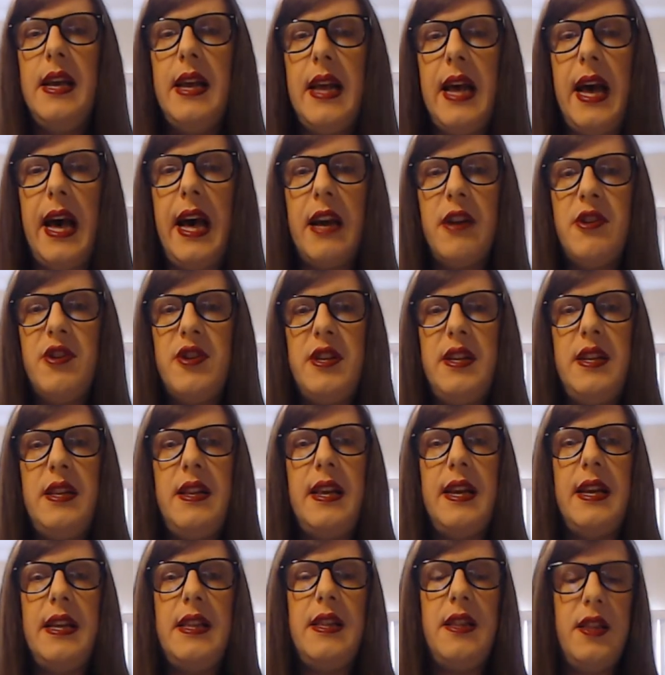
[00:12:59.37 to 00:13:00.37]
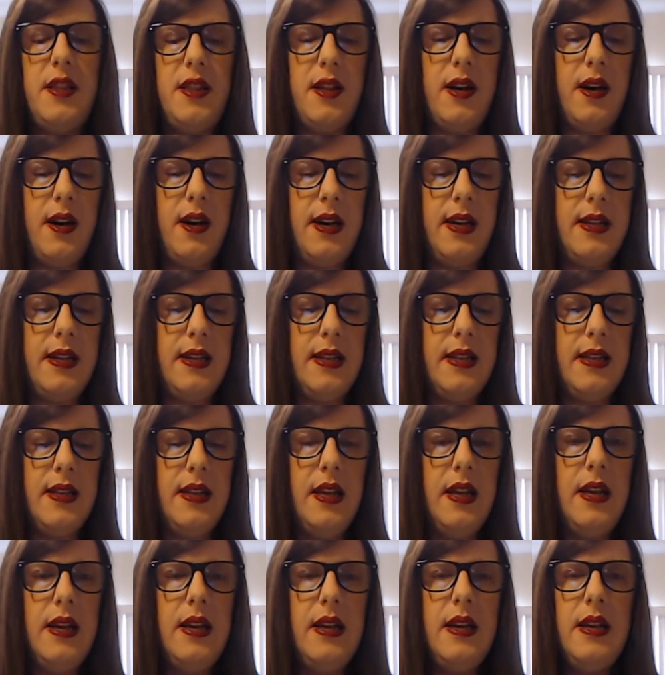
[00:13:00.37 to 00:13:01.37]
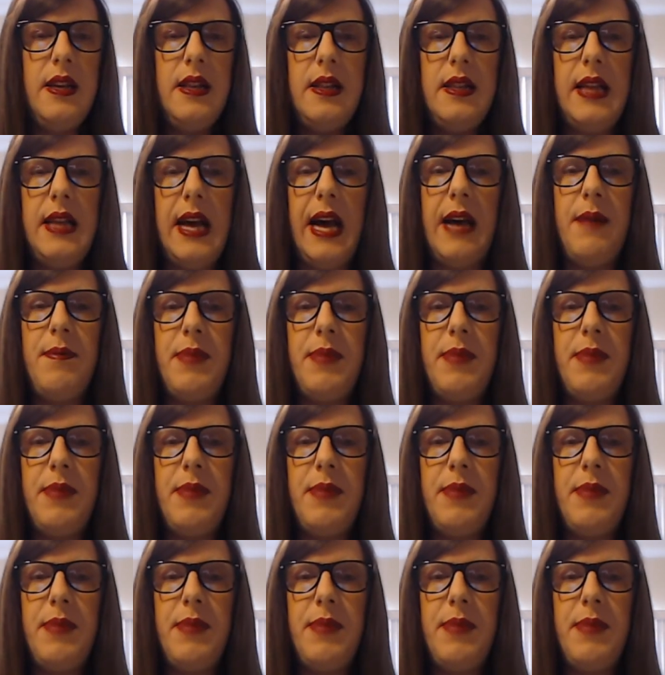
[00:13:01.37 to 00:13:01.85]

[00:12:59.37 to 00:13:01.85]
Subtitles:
action, and thought that